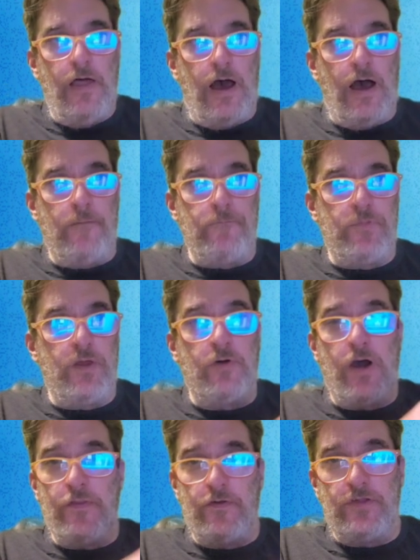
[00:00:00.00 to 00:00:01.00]
Um, there were
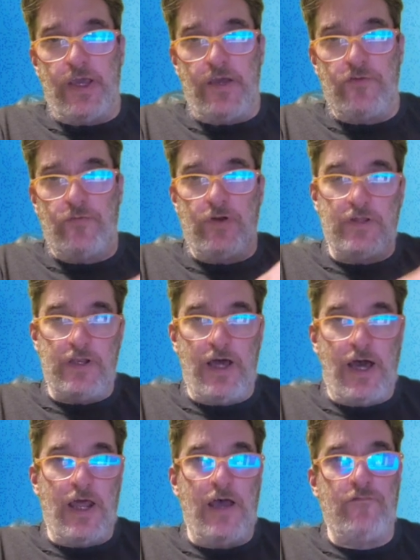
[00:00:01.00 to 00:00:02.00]
other days where it did
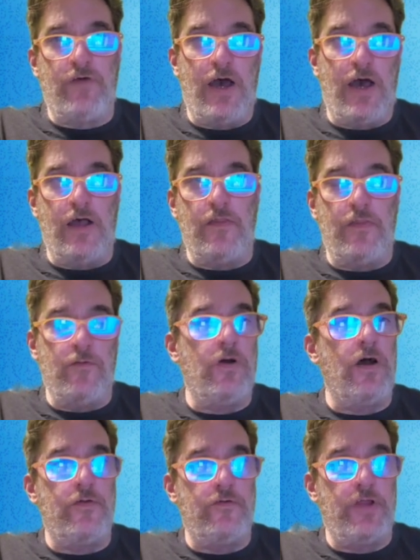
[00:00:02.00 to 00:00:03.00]
not have that. There were
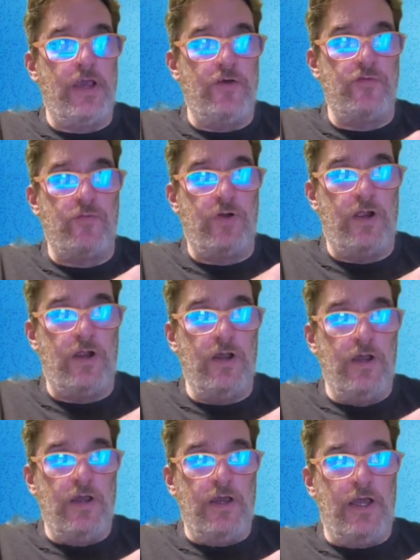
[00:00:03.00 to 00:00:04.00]
other days where
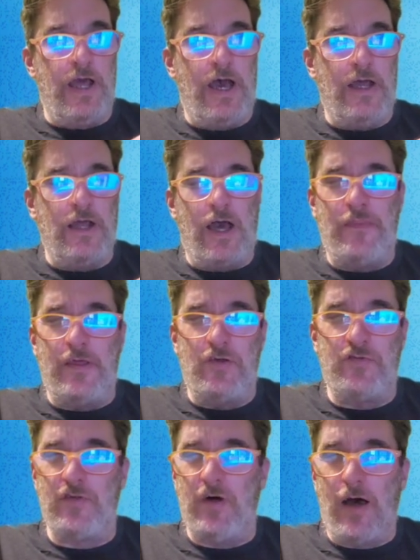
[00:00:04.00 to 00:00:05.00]
it had, I think,
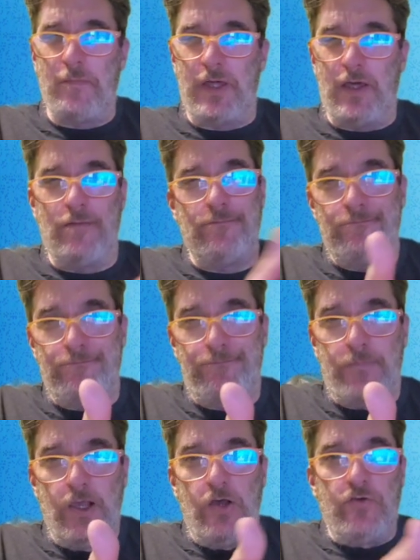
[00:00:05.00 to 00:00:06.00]
salami.
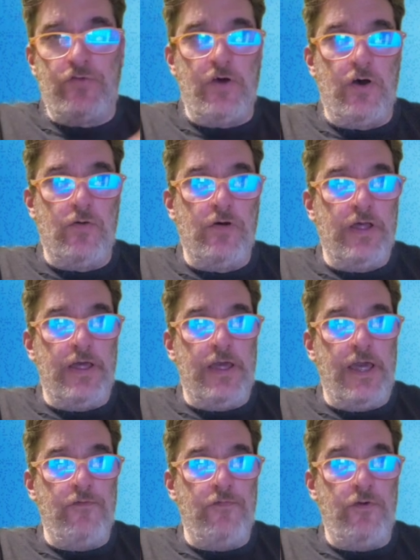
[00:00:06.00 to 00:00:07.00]
So
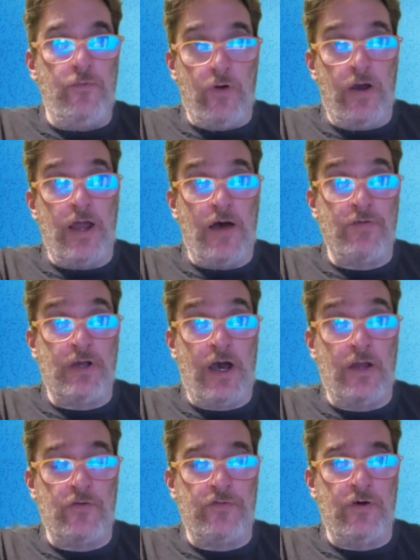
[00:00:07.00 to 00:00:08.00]
if you want
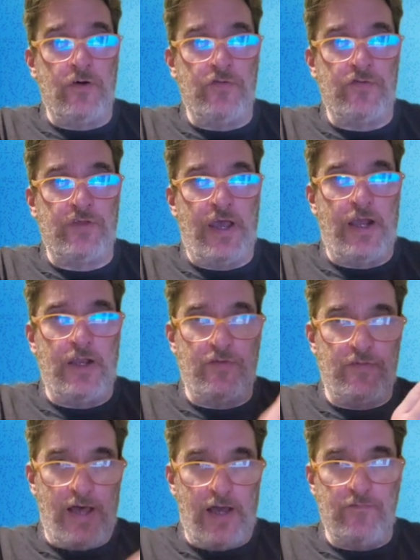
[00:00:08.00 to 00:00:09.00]
avocado toast and it's
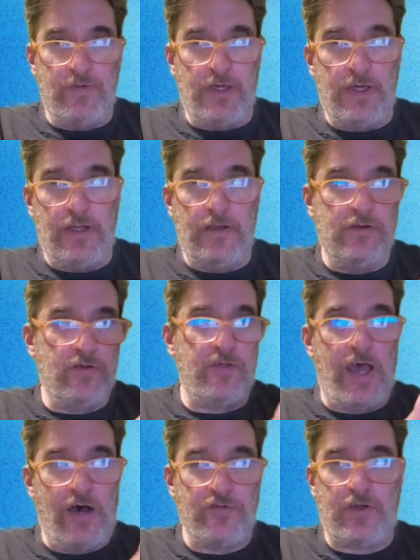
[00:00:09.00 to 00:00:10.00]
not vegan, just
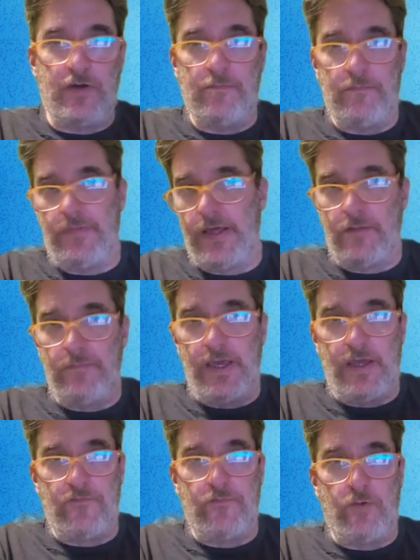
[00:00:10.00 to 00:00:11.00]
ask them. They can
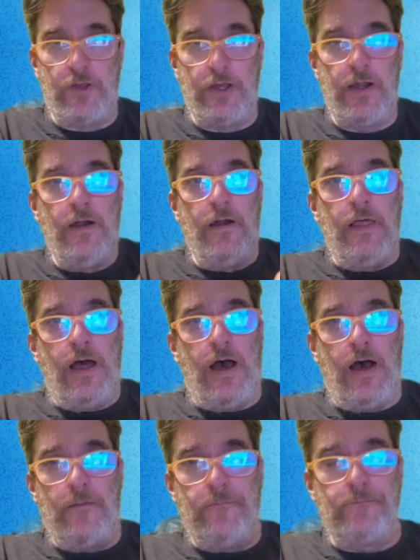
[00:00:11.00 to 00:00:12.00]
make it for you.
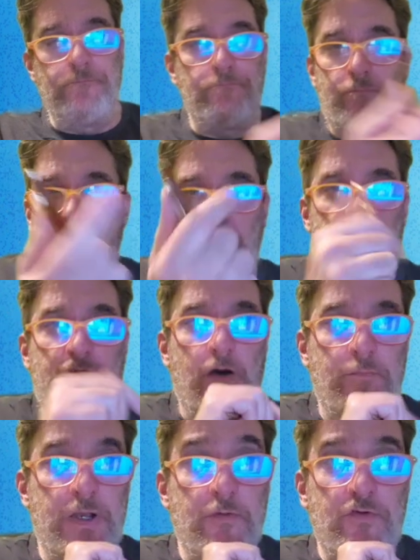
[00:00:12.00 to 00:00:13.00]
Um, so,
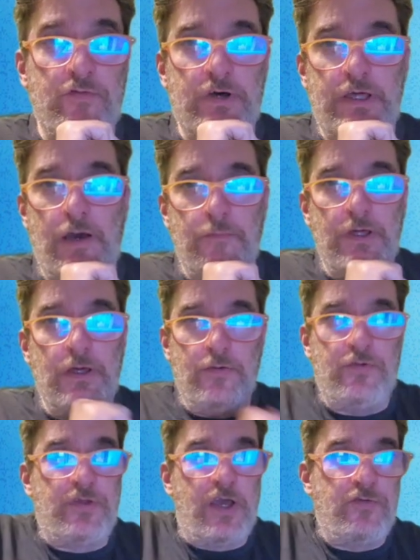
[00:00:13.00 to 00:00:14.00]
but it was really yummy. It
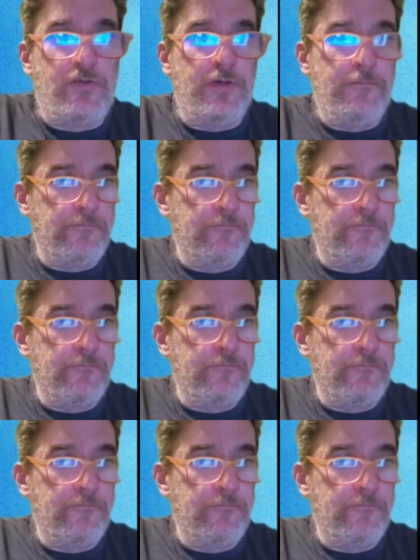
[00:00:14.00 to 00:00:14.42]
was tasty.